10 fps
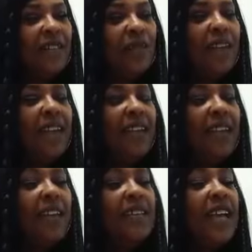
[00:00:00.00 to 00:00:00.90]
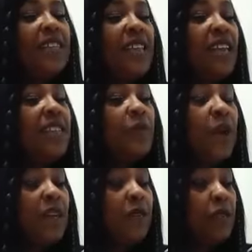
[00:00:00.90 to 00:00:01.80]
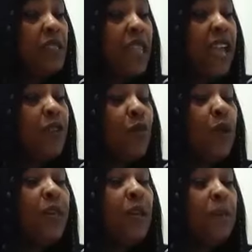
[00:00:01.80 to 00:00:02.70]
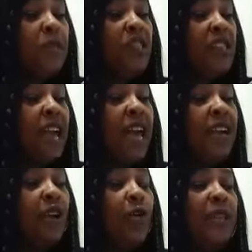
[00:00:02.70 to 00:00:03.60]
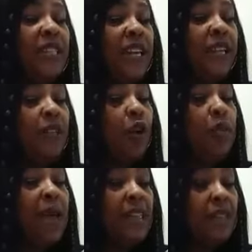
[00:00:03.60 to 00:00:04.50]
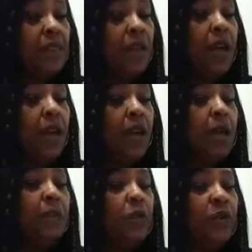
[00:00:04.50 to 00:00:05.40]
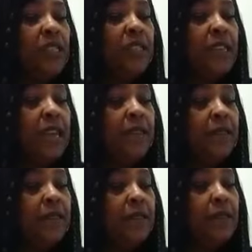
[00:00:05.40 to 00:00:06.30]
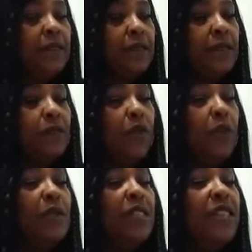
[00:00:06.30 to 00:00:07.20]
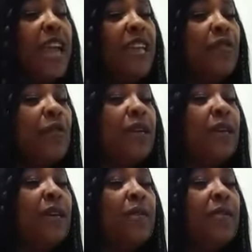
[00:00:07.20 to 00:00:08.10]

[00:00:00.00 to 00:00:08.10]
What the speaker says: Okay. Now tell us what it was like growing up in Chicago and then go back to Louisiana. What was it like growing up?